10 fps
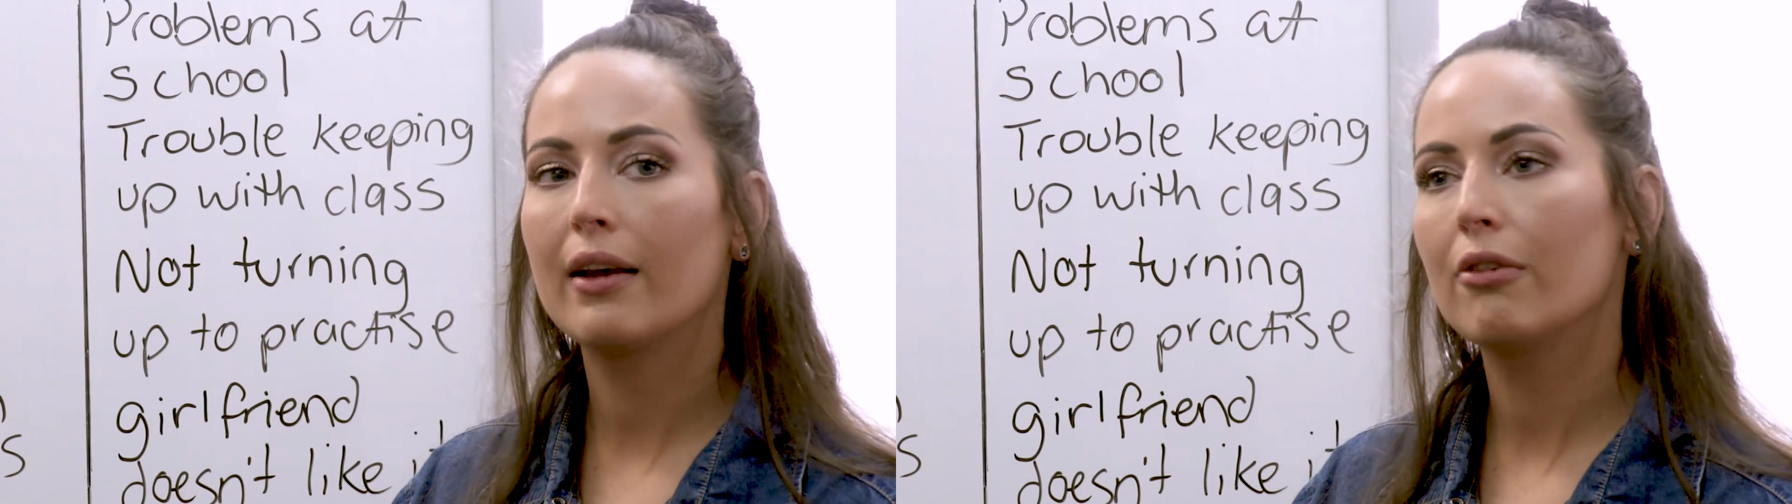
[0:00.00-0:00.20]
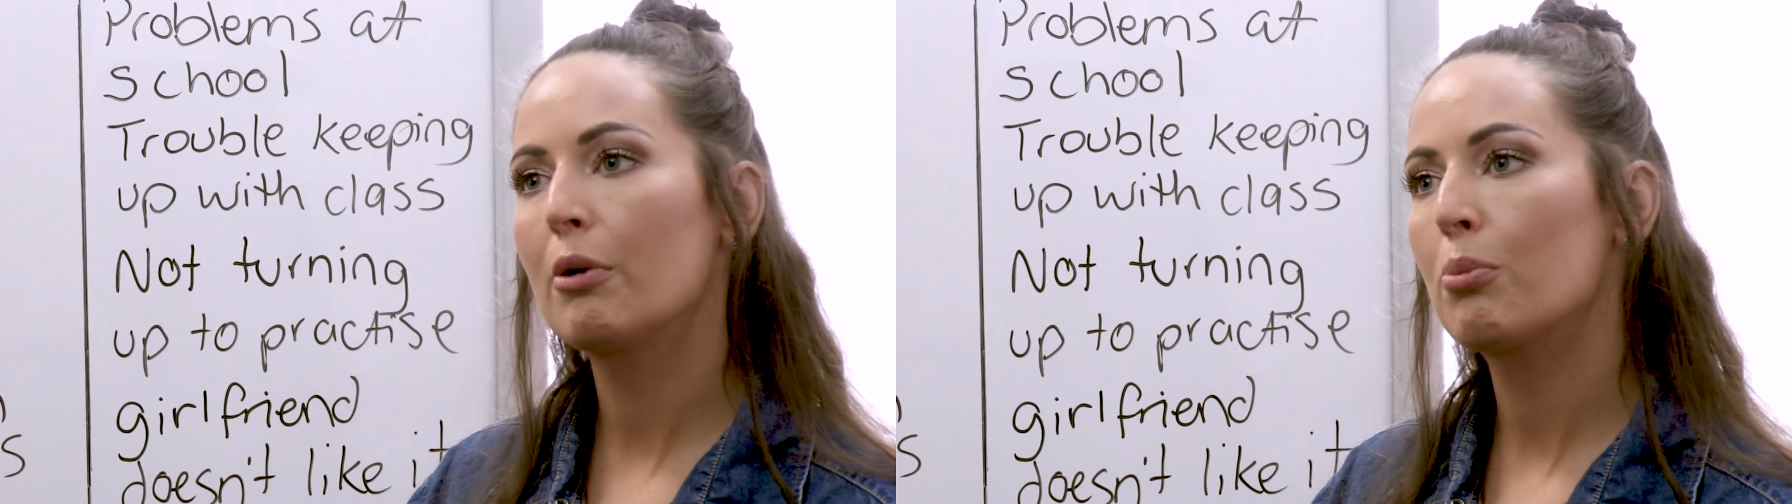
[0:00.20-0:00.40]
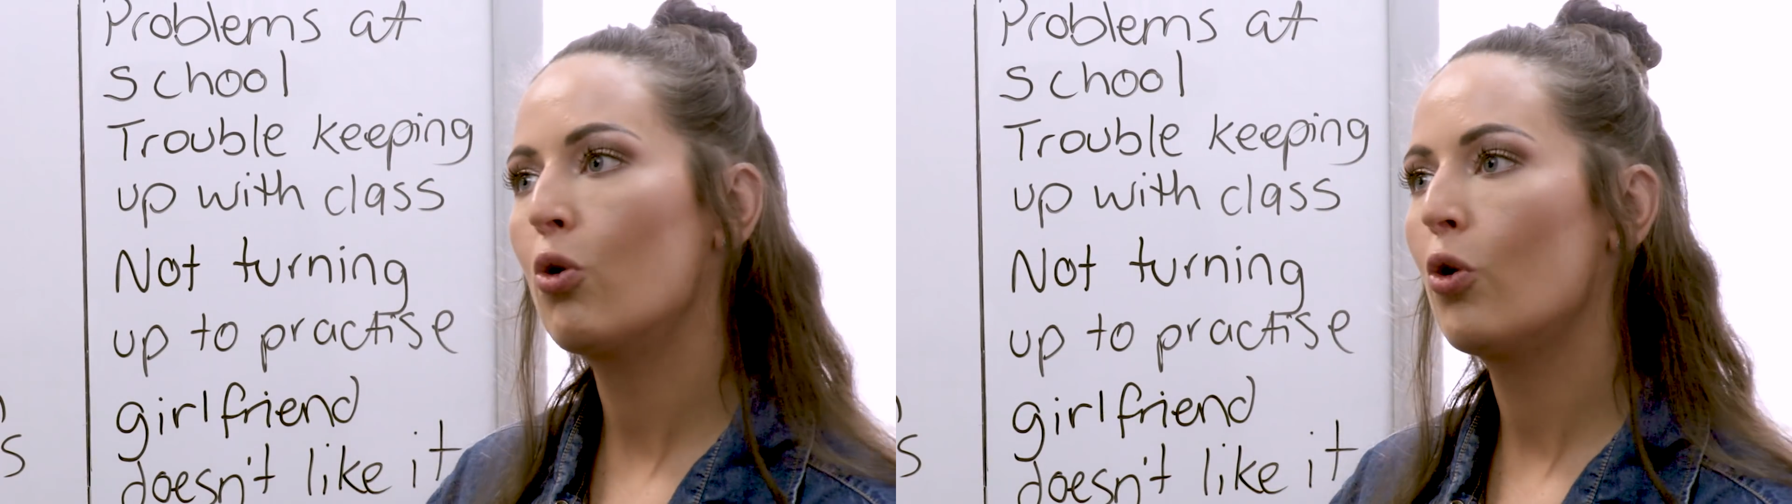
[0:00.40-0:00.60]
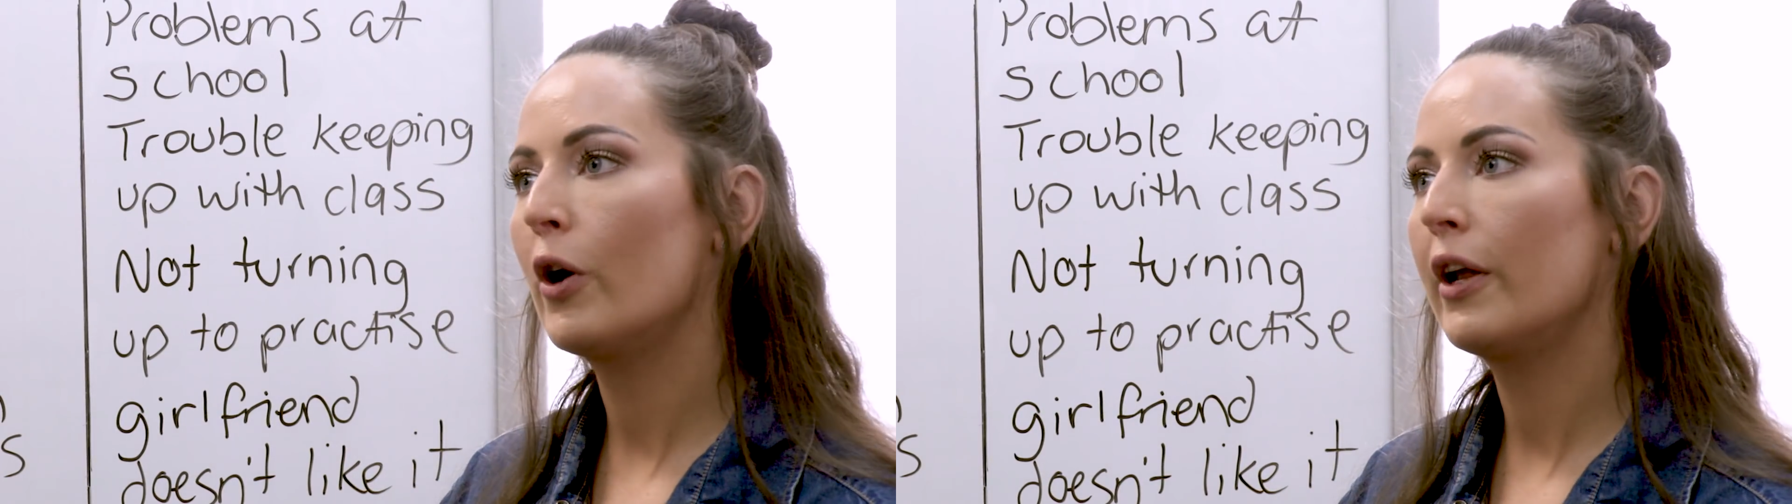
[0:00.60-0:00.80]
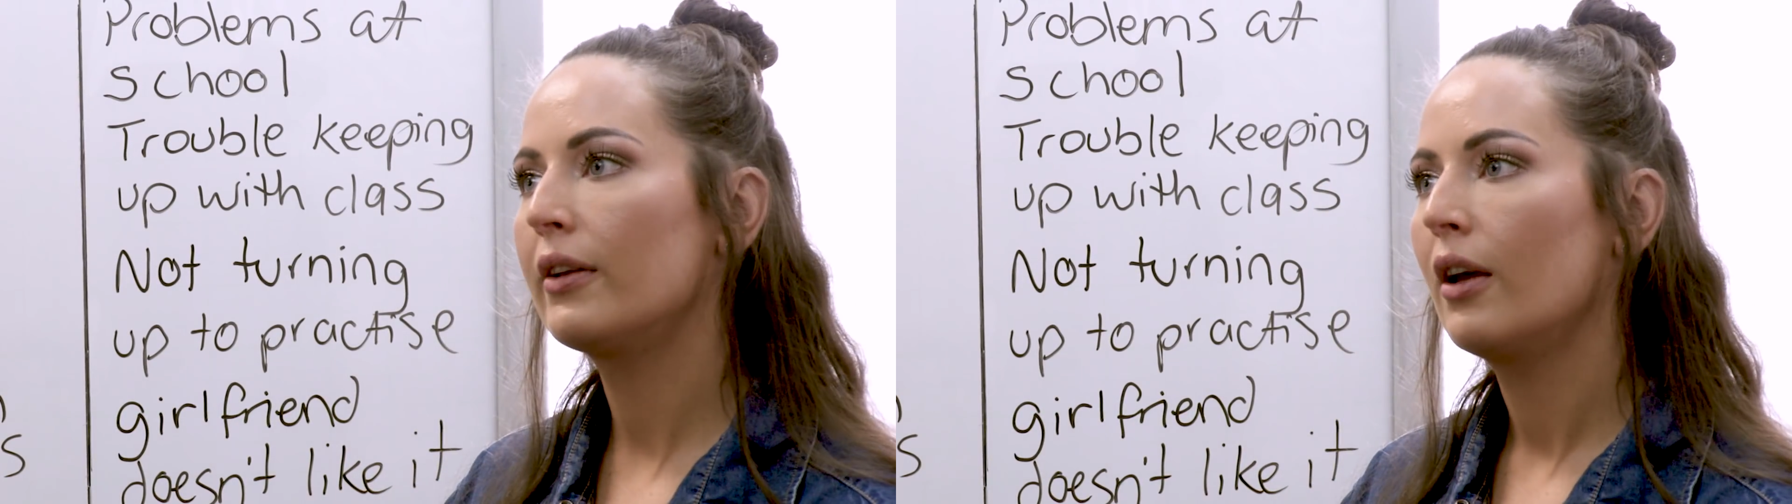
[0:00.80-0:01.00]

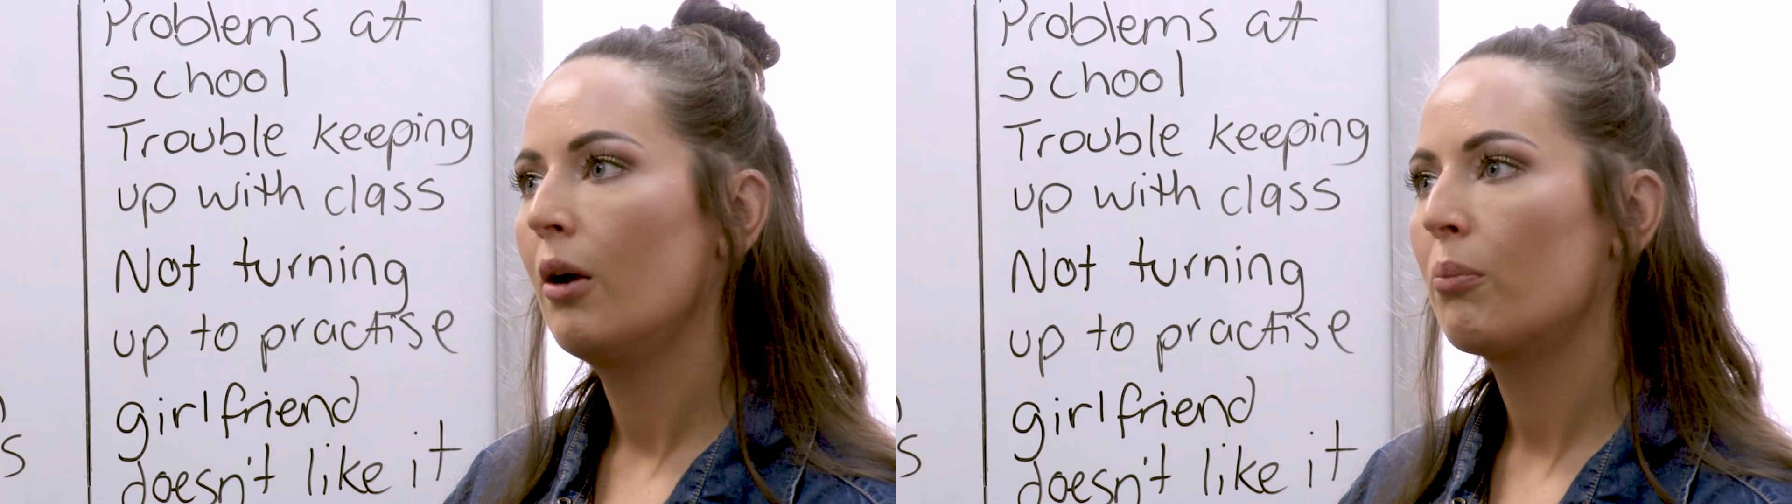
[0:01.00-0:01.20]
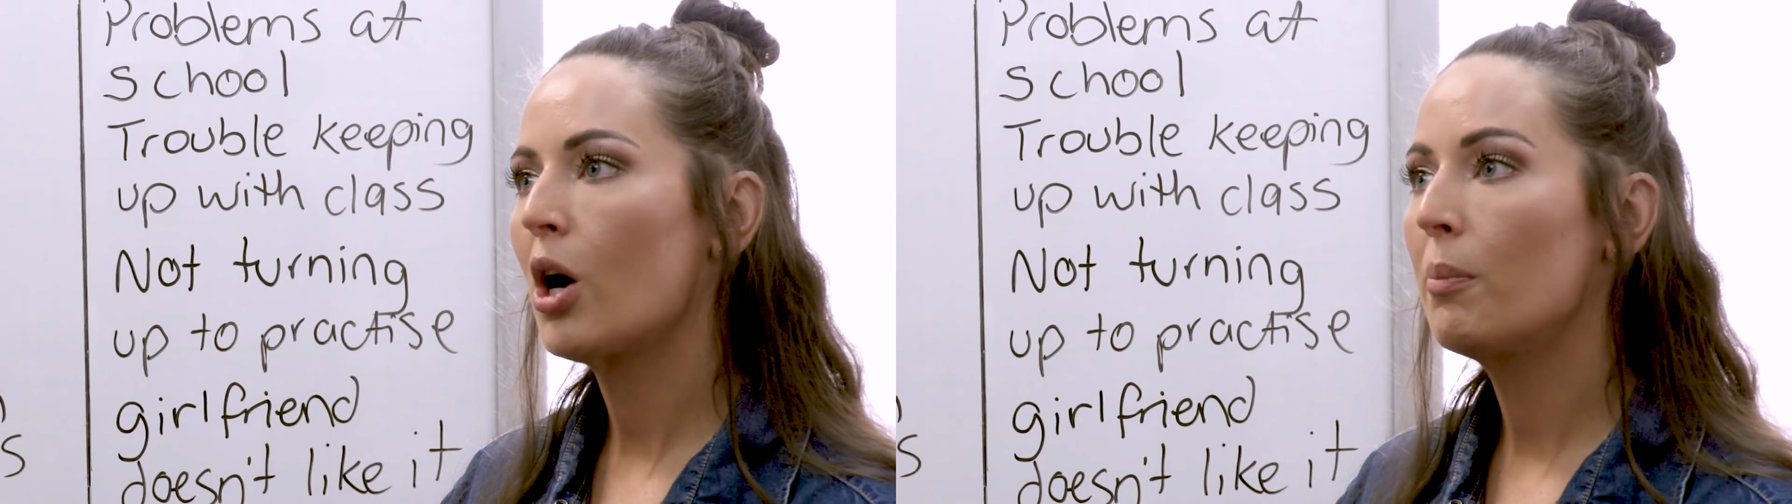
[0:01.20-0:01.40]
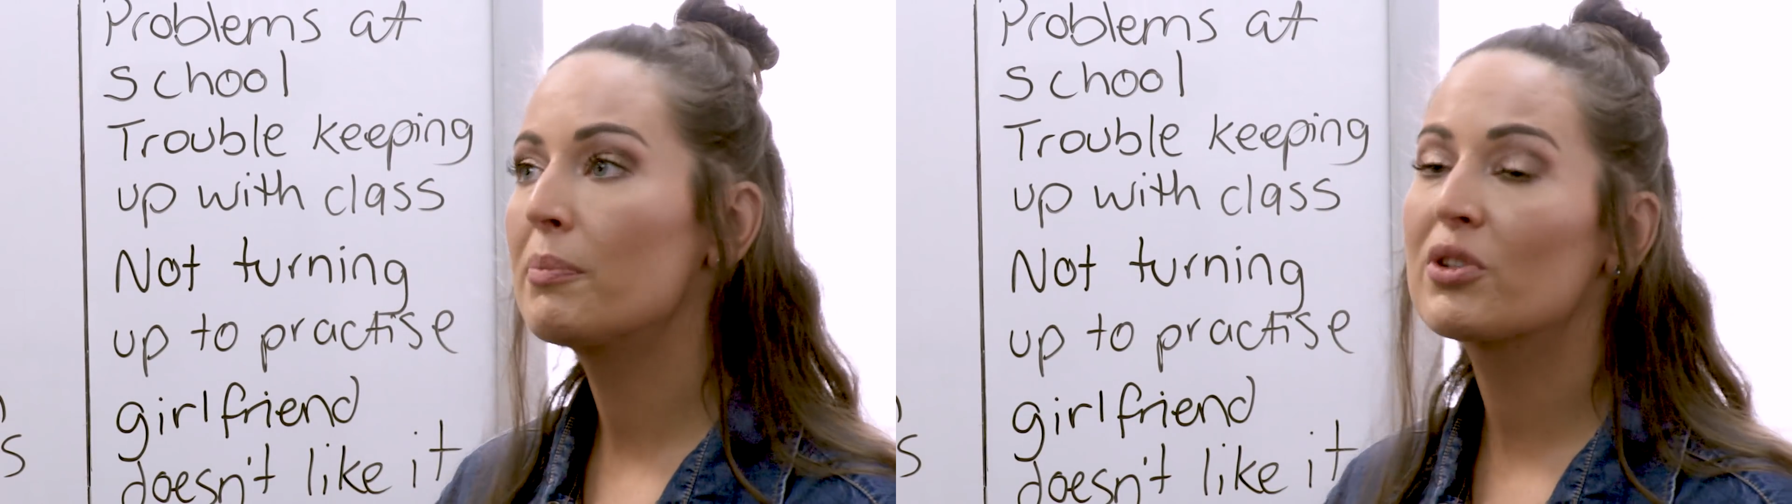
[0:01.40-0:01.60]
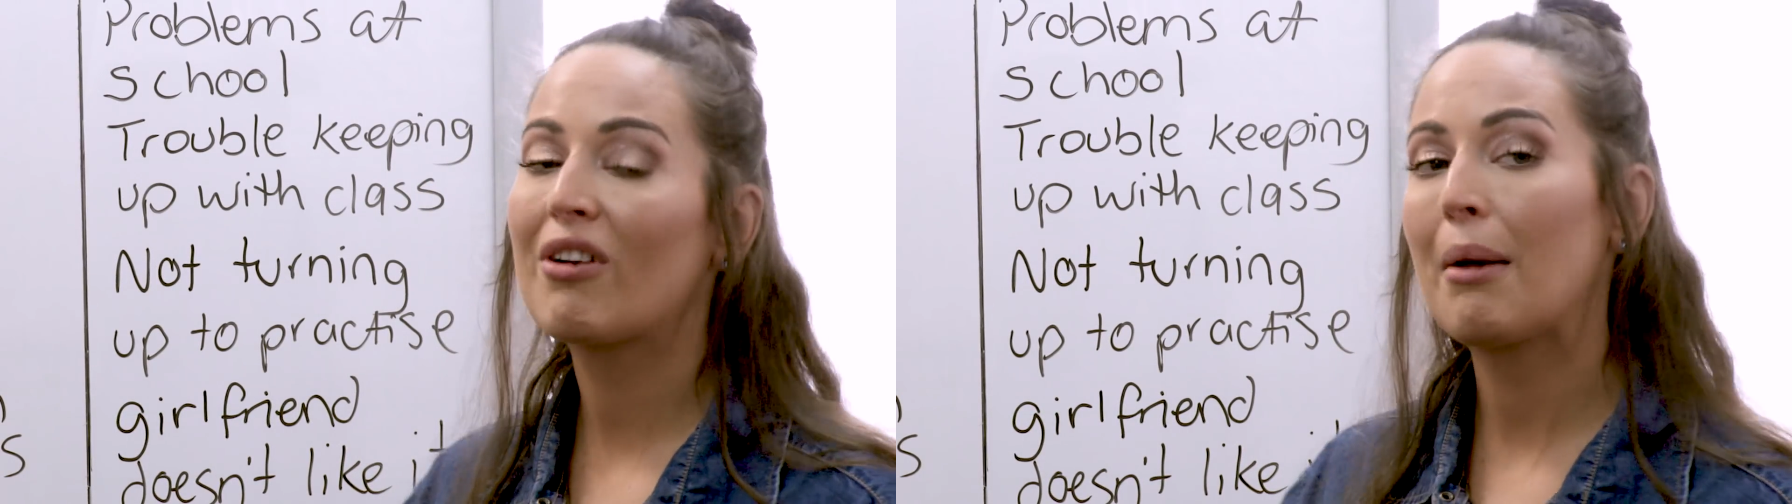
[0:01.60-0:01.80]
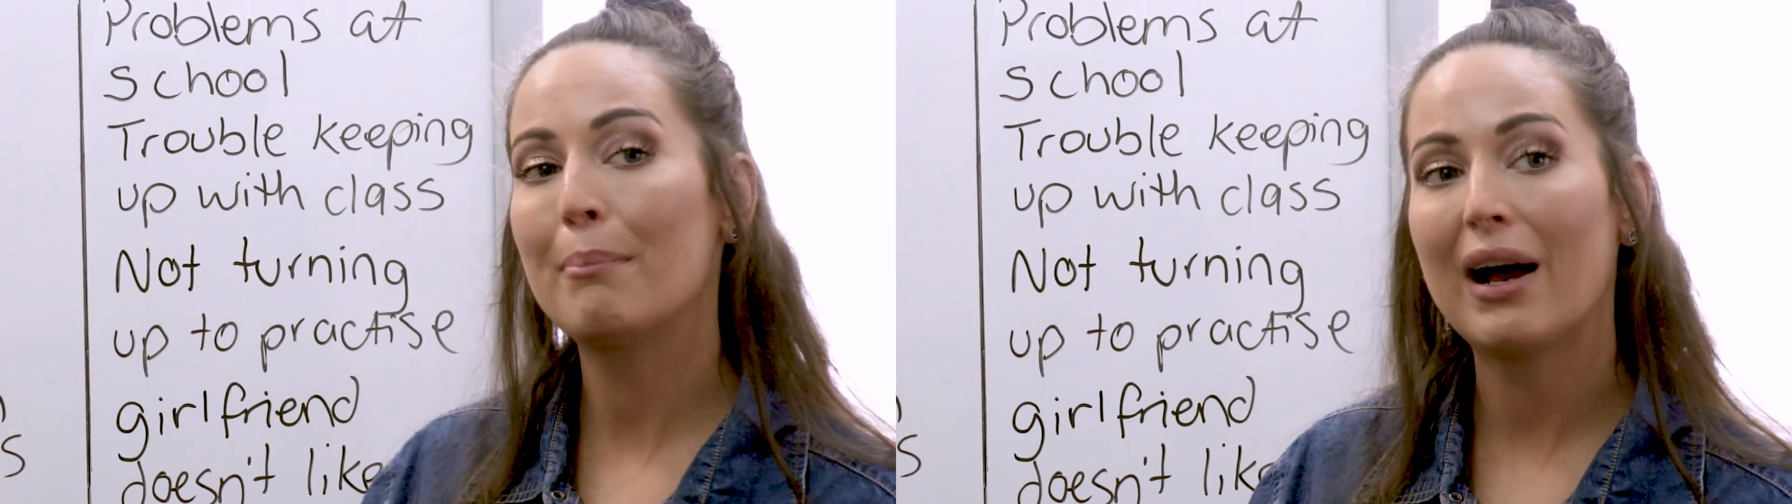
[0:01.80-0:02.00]
report problems around